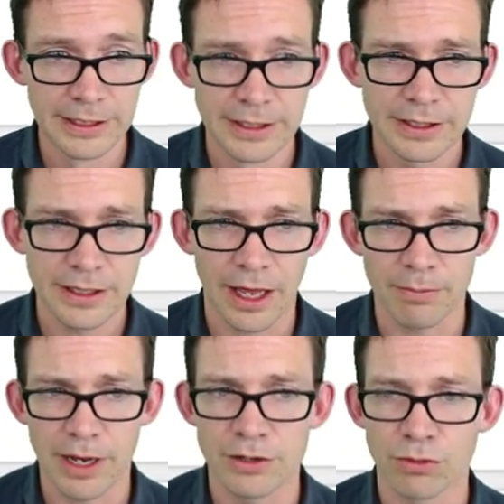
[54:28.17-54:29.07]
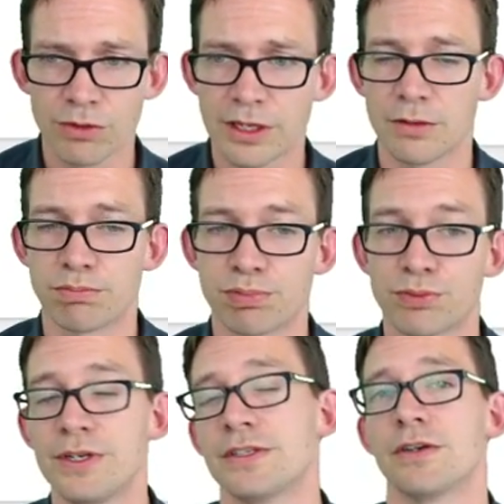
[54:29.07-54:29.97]
I don't think the
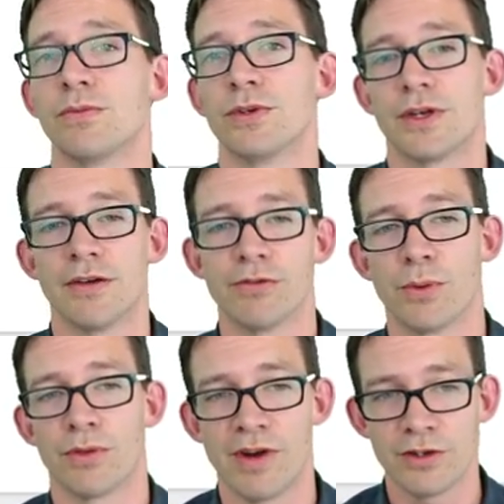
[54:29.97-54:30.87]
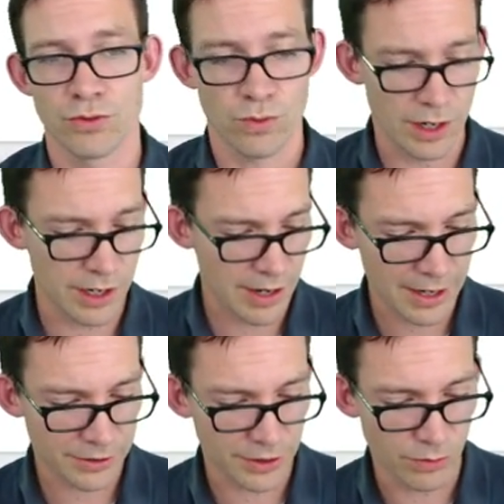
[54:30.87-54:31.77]
prison was covered with razor wire.
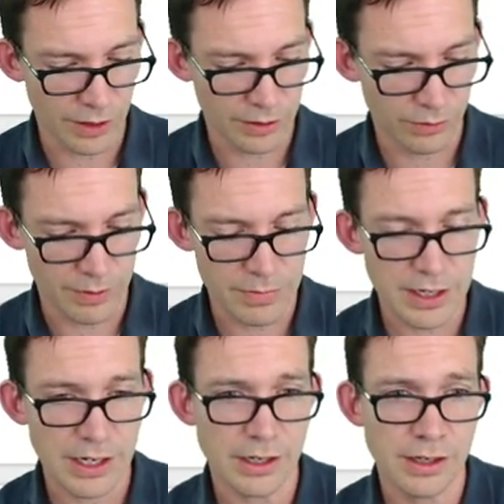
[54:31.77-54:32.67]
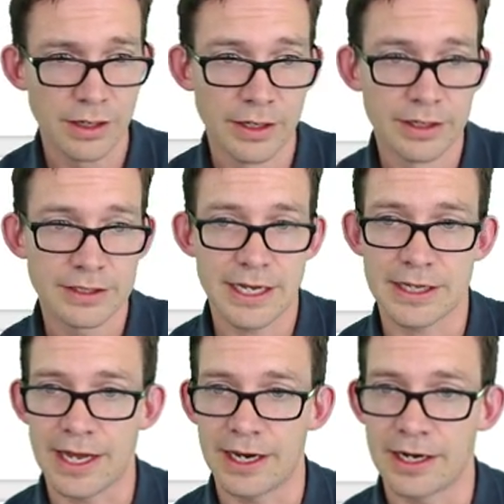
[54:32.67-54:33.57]
Actually, what we mean, take
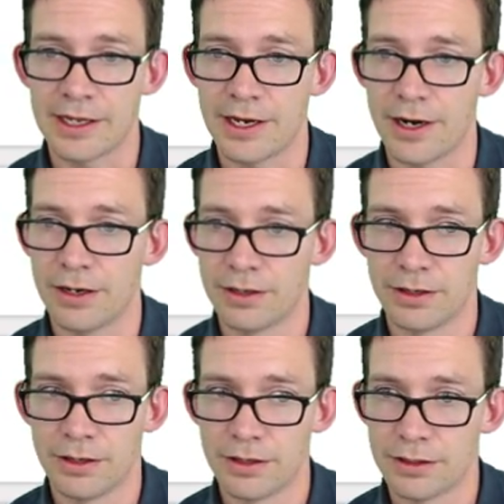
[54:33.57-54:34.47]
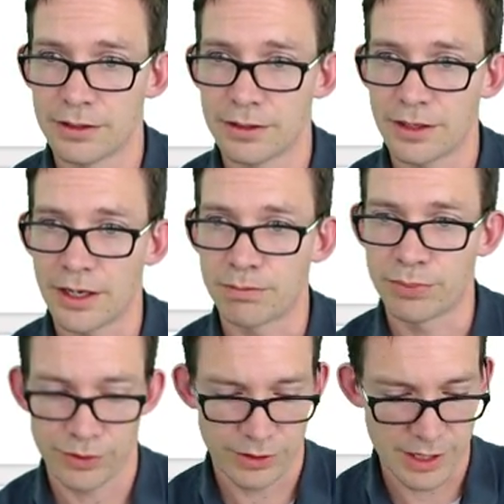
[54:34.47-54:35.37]
that out of there and
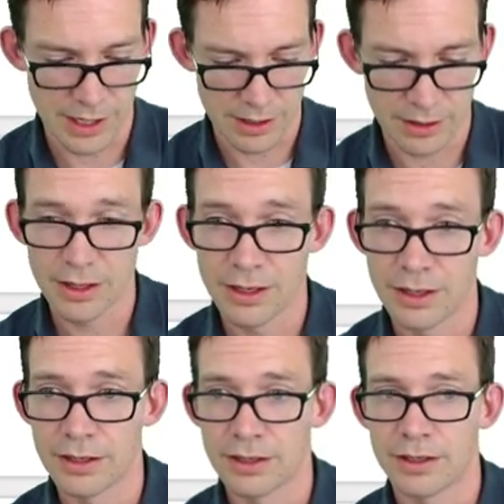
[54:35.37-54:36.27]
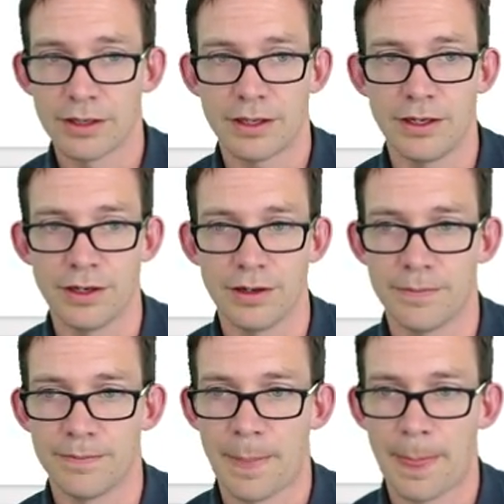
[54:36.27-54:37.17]
put that here.
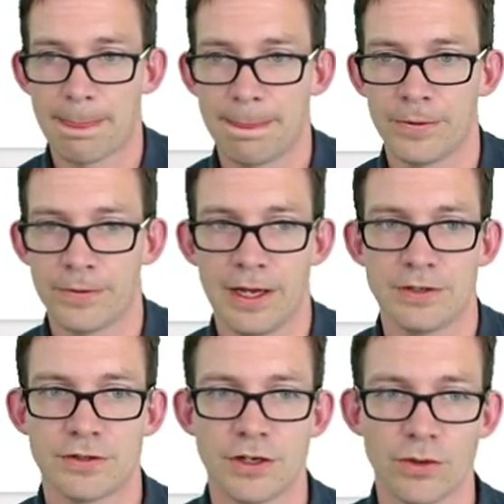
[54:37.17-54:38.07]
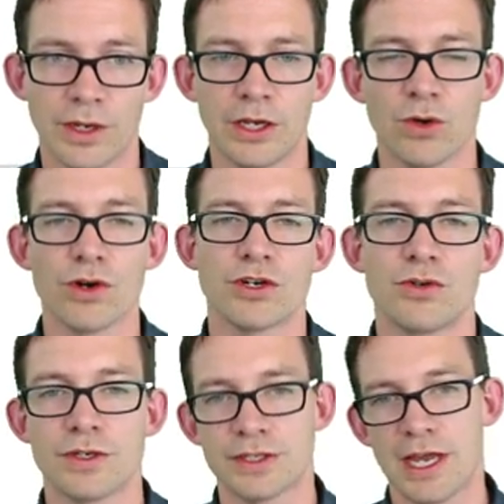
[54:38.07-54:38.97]
Okay, so in order to
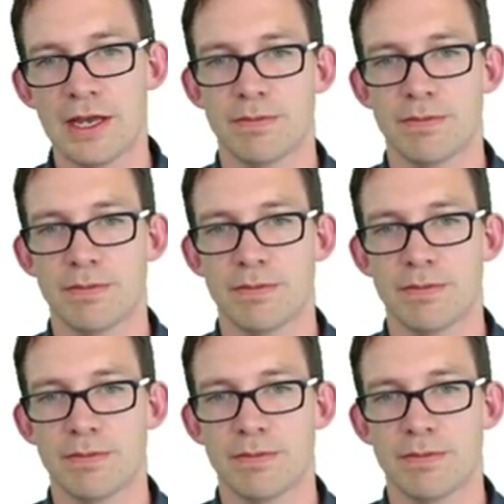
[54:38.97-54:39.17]
escape,